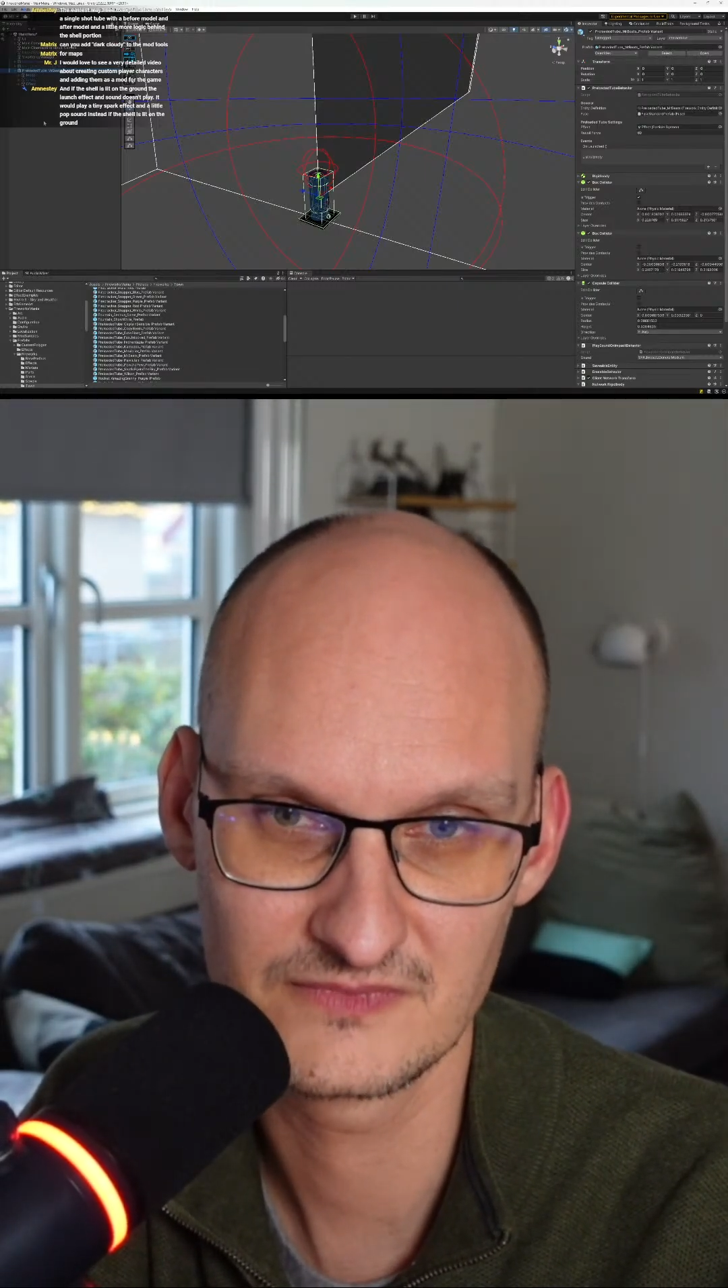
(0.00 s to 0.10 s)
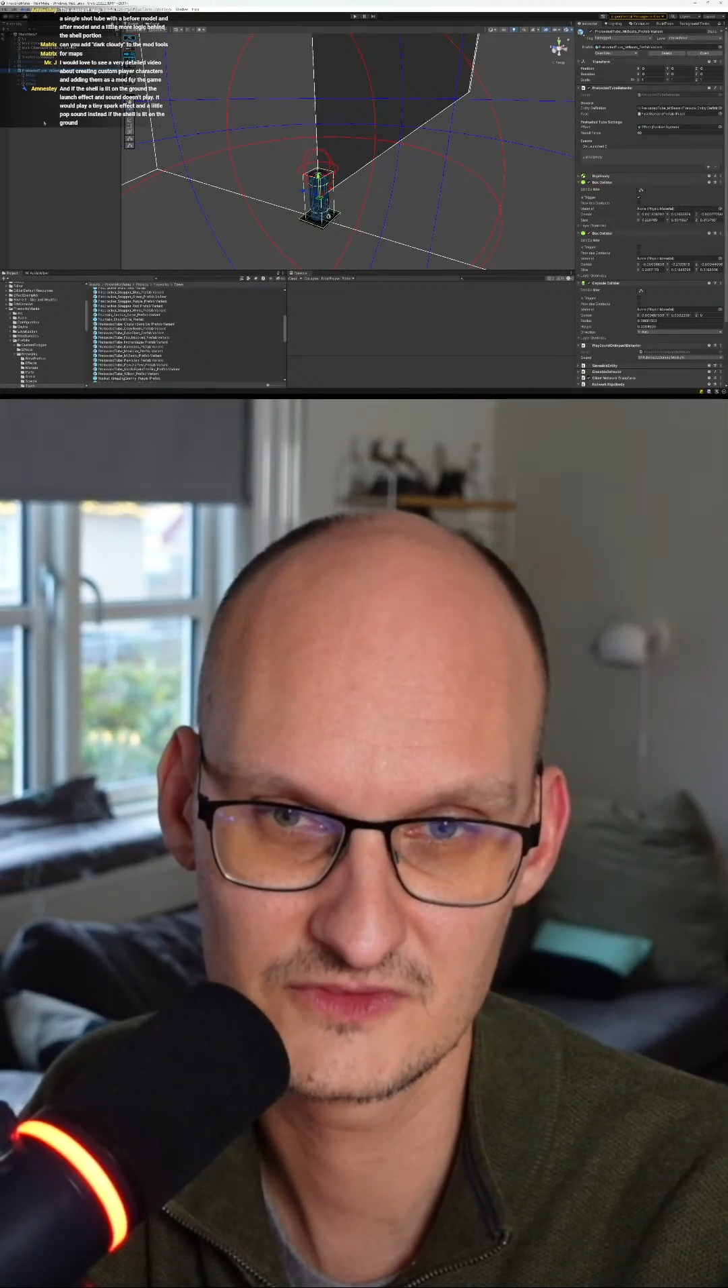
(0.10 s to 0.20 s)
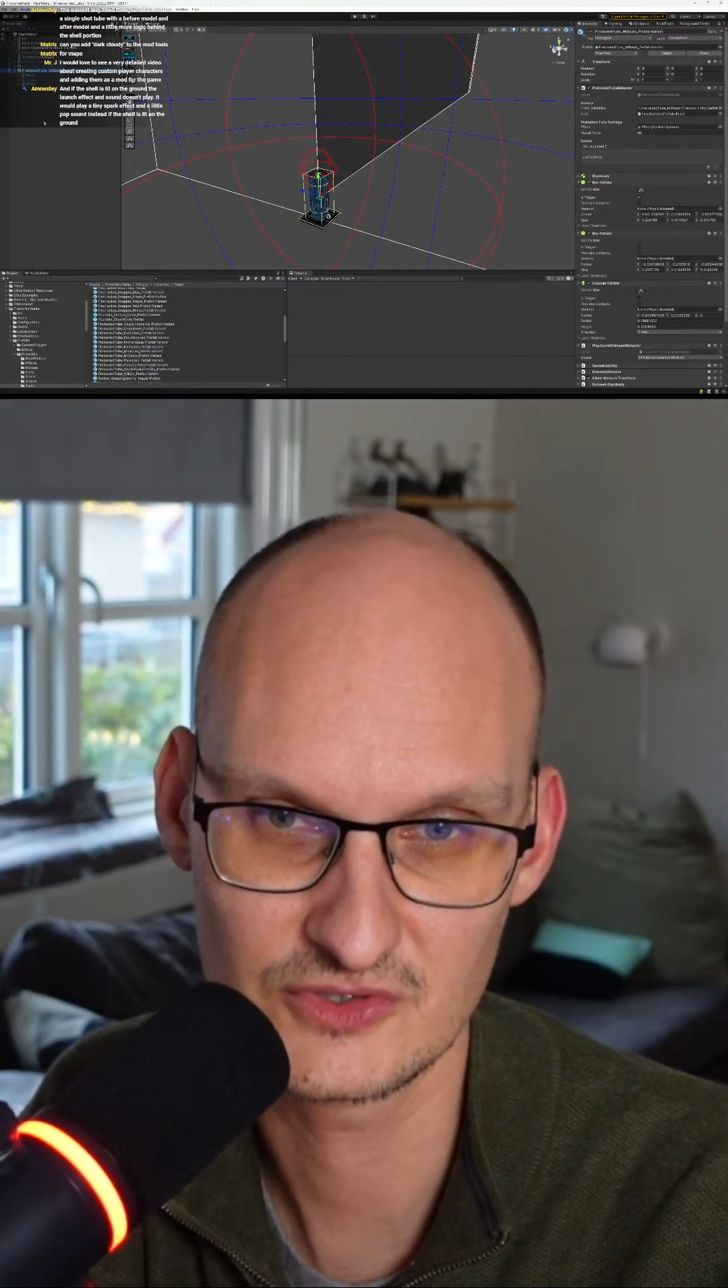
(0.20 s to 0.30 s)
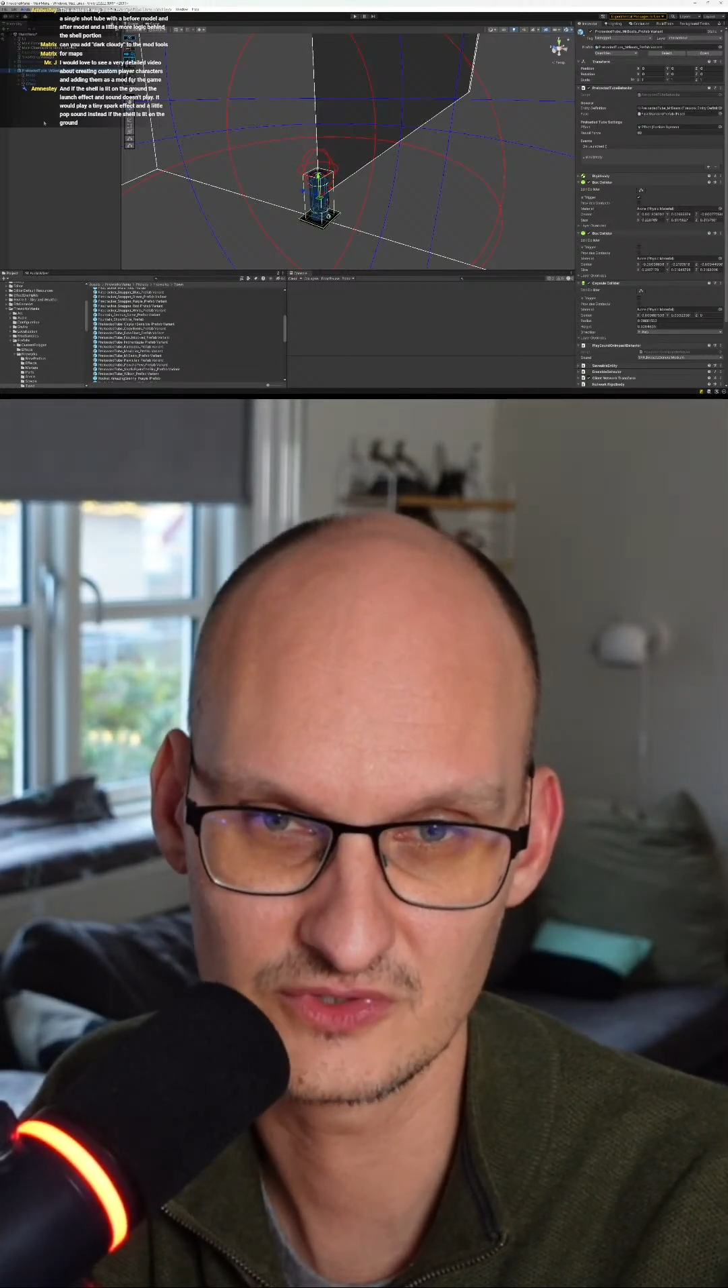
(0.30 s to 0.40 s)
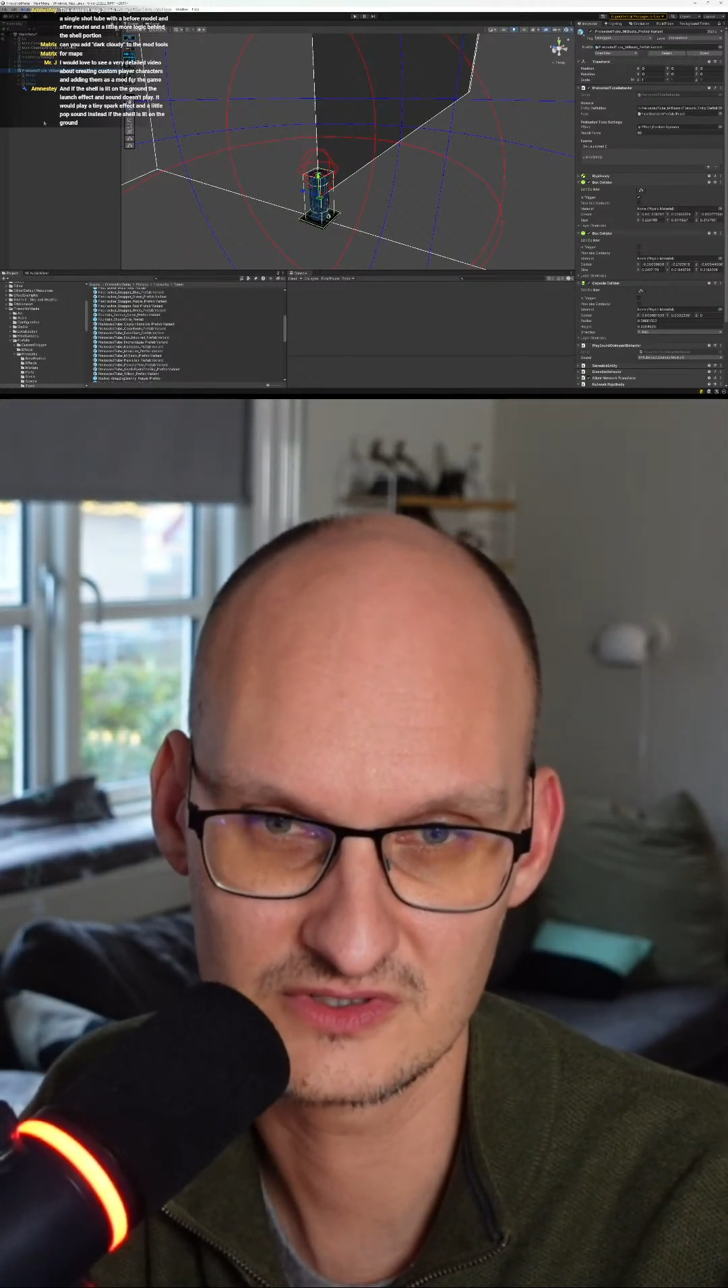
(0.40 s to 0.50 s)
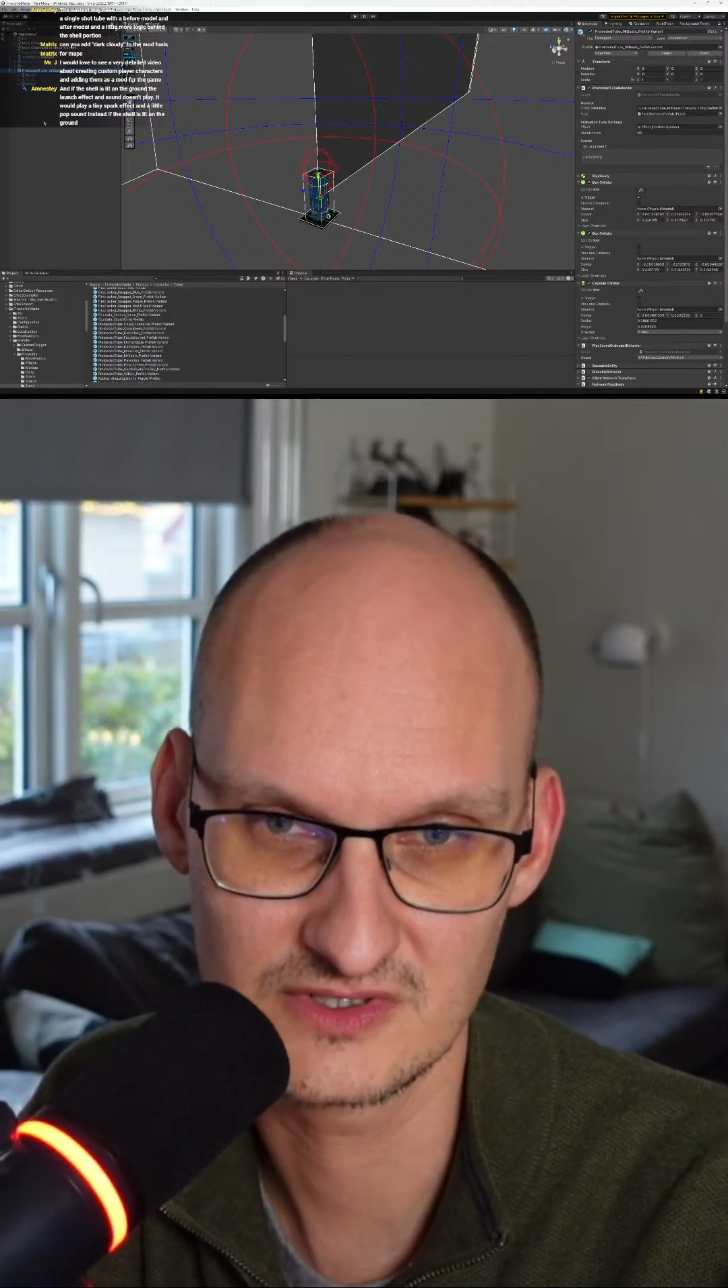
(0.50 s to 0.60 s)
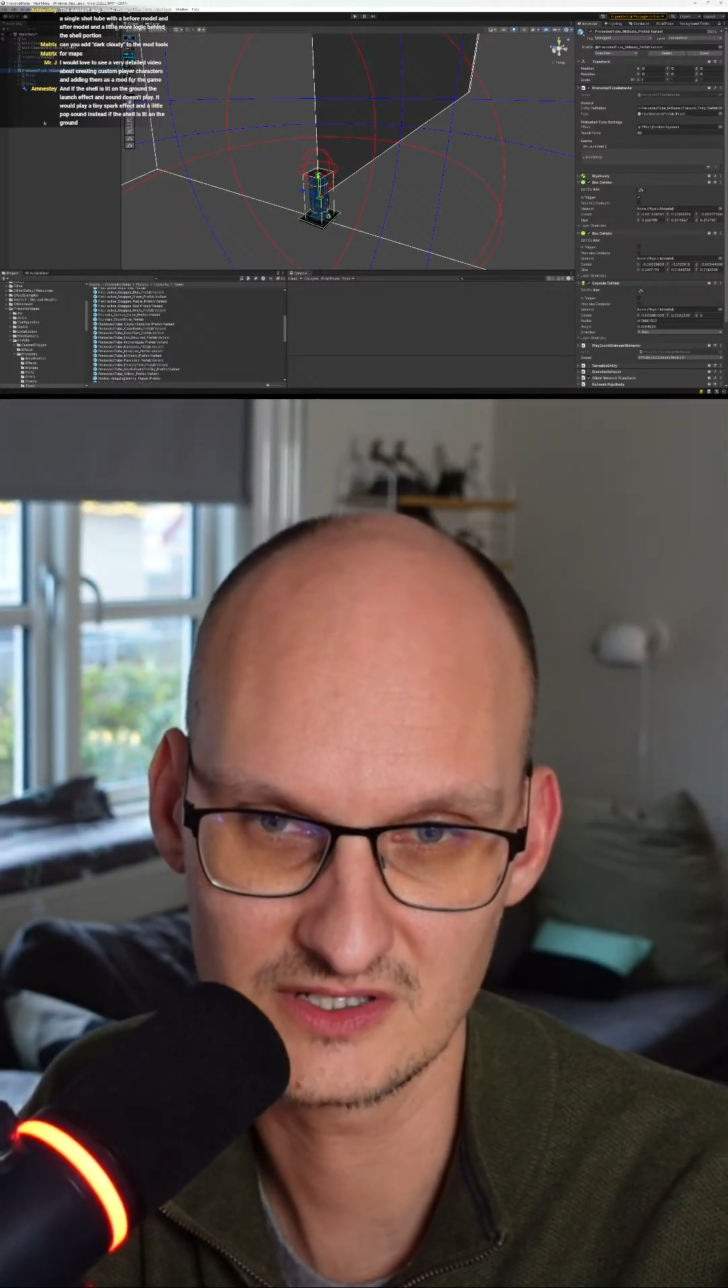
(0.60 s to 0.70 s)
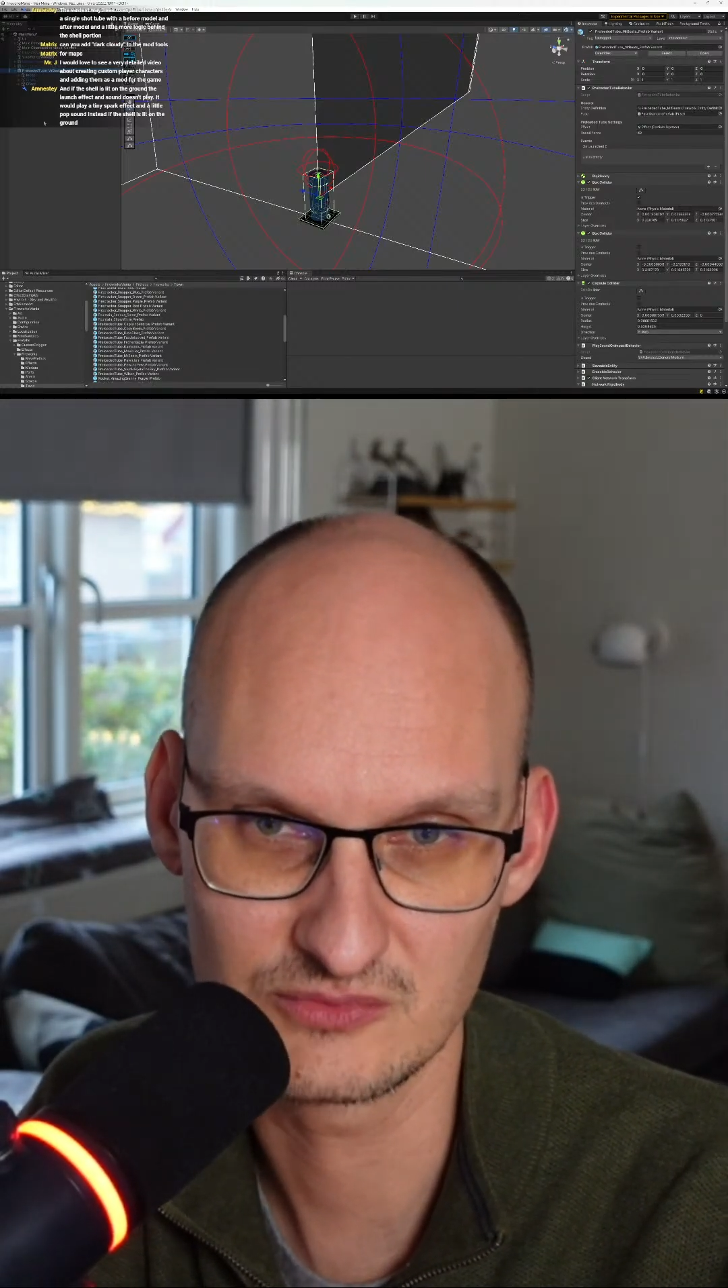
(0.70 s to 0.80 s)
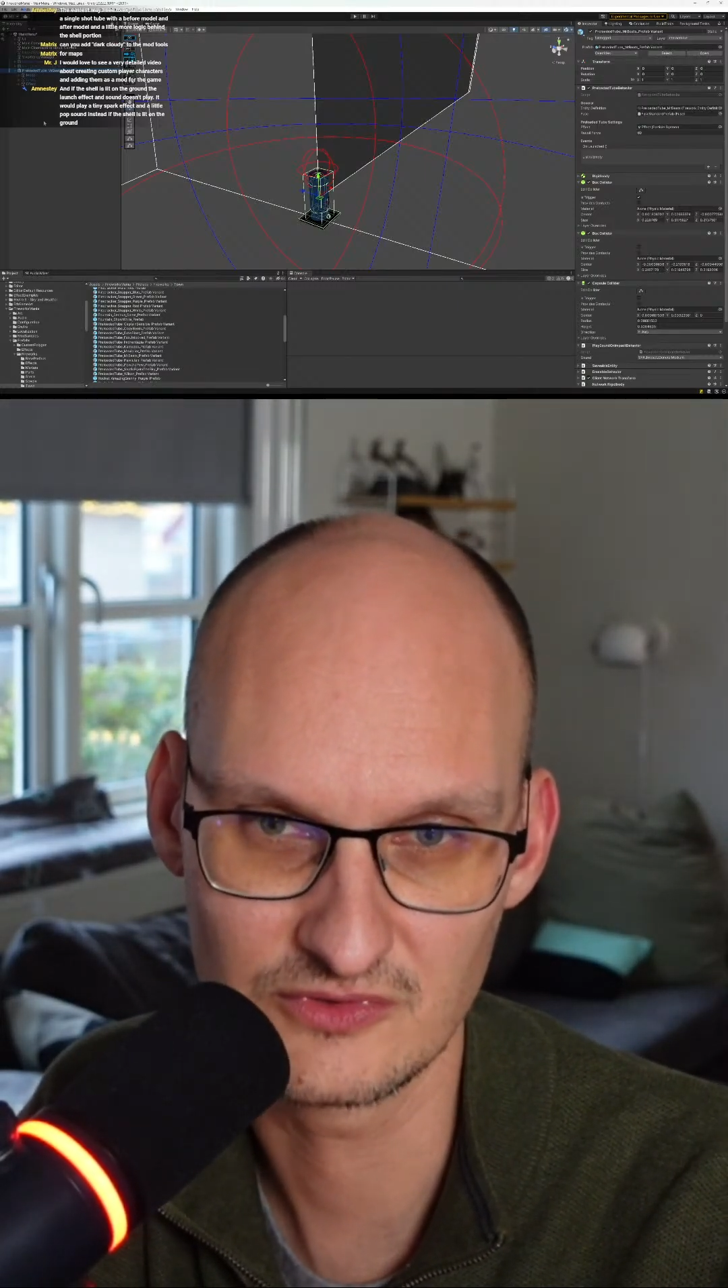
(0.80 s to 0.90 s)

so it